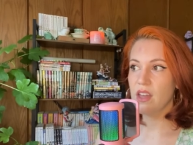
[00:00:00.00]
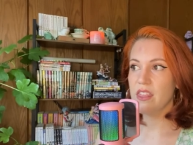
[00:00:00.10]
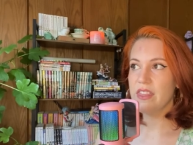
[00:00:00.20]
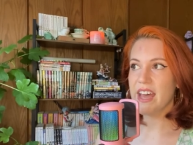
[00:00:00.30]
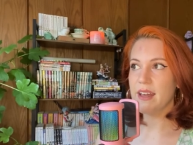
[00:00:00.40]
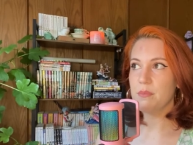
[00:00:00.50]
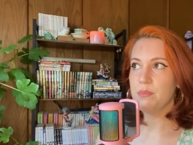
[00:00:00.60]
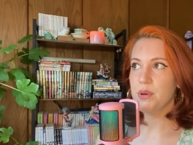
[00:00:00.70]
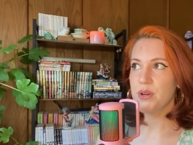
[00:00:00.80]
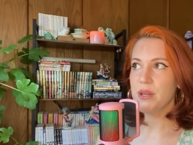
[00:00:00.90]
that
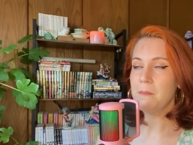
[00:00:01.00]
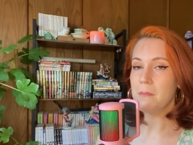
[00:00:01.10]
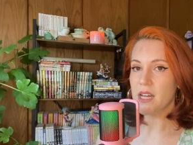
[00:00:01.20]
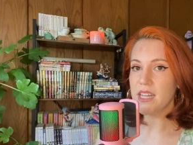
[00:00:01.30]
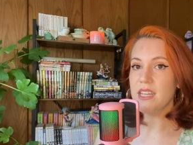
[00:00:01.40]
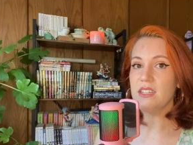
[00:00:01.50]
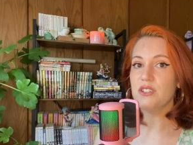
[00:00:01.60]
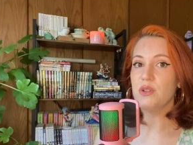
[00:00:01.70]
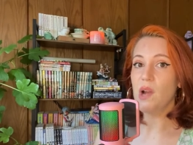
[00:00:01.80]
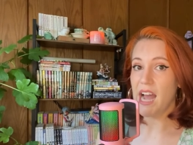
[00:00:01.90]
put money
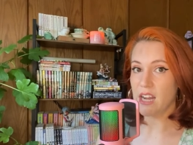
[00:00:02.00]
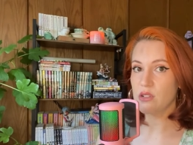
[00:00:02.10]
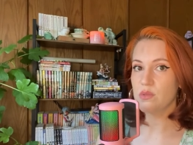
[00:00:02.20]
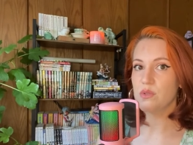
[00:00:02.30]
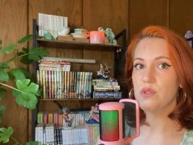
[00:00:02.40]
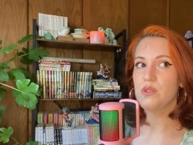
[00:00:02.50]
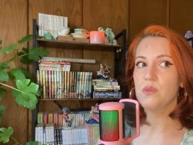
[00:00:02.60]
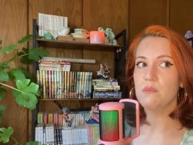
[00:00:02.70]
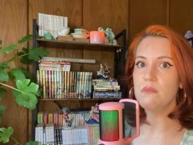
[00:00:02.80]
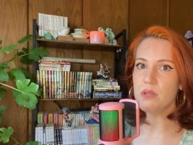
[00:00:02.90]
into
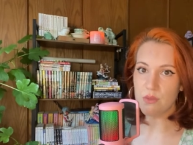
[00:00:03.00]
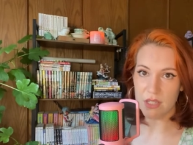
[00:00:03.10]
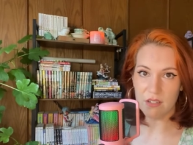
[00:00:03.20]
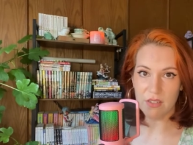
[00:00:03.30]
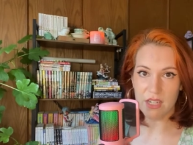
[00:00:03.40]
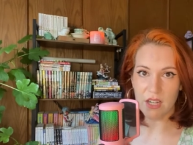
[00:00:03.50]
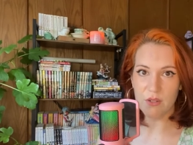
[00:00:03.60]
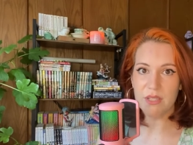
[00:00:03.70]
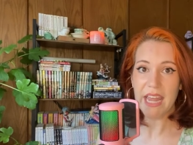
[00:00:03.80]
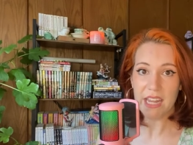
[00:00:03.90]
actual music
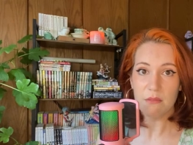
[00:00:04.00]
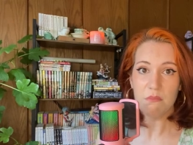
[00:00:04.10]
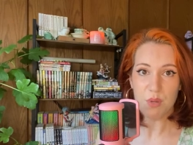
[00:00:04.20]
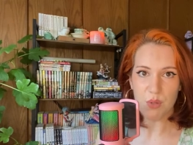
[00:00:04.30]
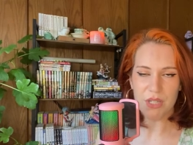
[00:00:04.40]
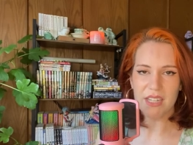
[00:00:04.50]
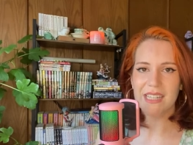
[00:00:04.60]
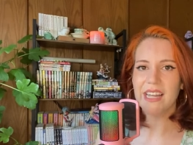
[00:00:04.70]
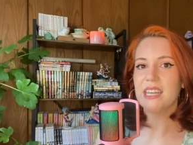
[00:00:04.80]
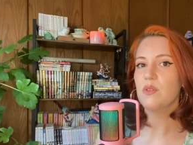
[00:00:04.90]
videos and
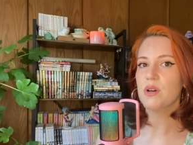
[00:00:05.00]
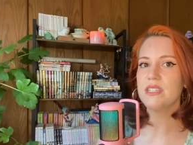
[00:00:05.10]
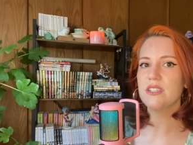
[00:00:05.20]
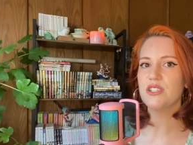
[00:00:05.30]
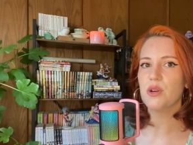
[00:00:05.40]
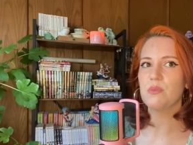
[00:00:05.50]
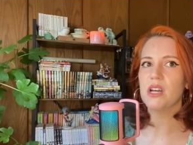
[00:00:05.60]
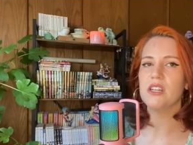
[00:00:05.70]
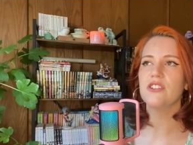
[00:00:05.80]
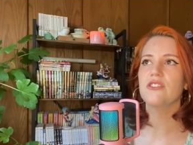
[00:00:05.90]
music. Like, it wasn't so
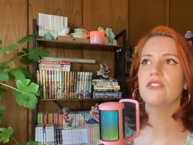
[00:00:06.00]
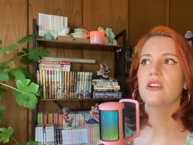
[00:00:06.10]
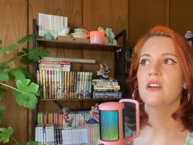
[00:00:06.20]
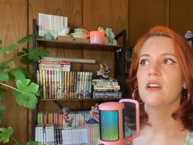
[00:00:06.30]
much,